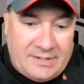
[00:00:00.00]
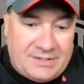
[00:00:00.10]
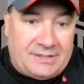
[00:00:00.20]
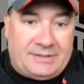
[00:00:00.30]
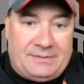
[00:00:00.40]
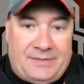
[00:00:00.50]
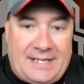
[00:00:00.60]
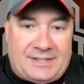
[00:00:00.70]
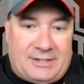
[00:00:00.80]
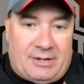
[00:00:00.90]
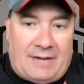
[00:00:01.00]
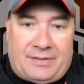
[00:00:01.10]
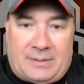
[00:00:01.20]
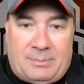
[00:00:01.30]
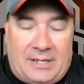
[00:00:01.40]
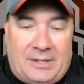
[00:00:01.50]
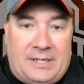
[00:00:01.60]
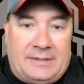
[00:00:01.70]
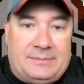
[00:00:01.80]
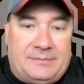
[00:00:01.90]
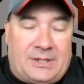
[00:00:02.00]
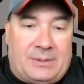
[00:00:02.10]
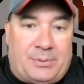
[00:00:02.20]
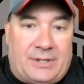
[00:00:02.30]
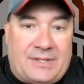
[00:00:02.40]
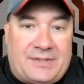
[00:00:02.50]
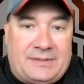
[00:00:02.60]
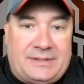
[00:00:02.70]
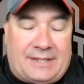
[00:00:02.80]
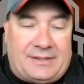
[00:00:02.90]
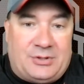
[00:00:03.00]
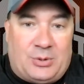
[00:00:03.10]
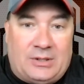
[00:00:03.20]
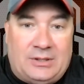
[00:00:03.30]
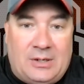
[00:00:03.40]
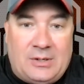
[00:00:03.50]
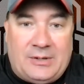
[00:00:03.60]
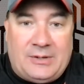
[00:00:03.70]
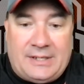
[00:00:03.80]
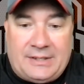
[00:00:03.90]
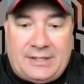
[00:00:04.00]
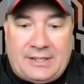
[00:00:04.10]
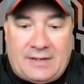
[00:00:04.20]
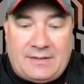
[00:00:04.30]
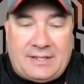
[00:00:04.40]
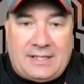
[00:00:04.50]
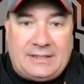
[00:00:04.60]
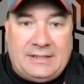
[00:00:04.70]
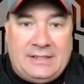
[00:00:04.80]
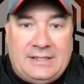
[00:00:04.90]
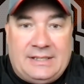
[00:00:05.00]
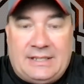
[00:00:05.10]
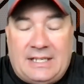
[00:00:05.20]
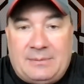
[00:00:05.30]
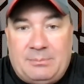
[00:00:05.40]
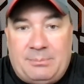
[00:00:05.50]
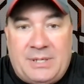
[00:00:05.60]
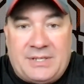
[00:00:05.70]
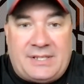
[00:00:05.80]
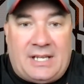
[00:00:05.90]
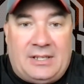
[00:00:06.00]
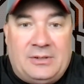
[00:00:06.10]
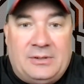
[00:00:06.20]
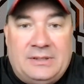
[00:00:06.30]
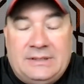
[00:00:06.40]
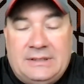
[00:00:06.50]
It's a fancy graphic, by the way. Very impressed. Got the Jordan logo on there and everything. And that piss yellow.